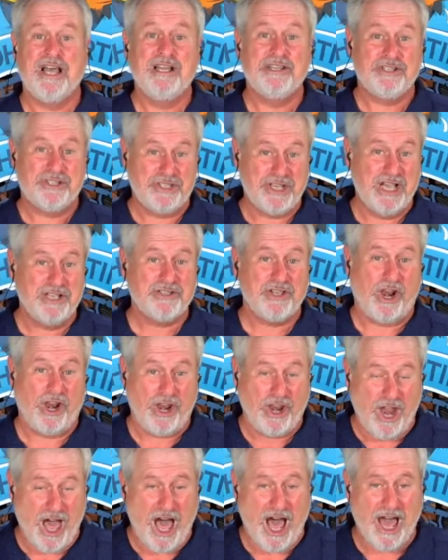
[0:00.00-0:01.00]
says a
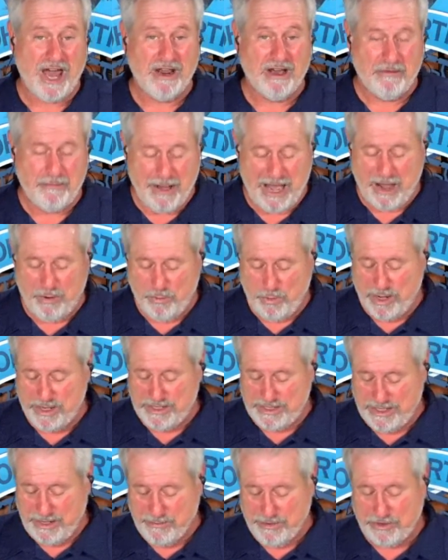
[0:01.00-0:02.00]
lot about what
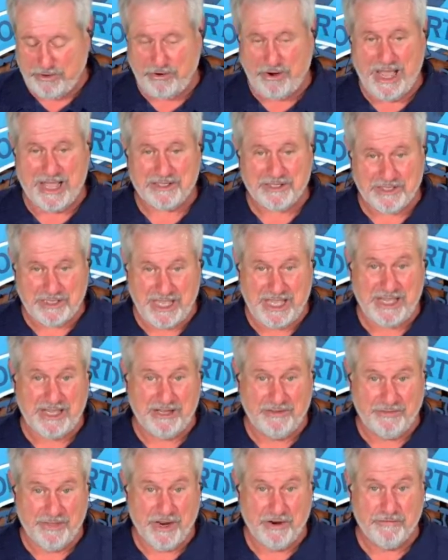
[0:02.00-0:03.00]
Democrats think
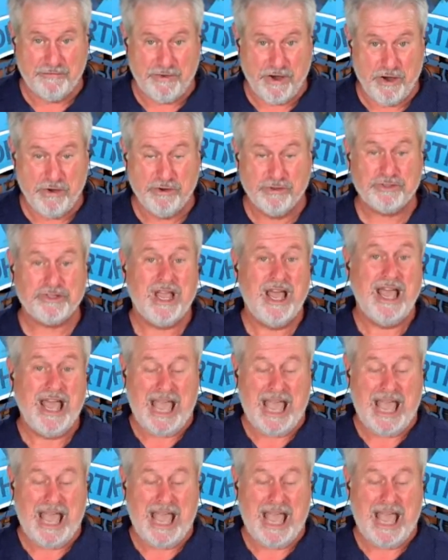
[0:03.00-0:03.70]
of their voters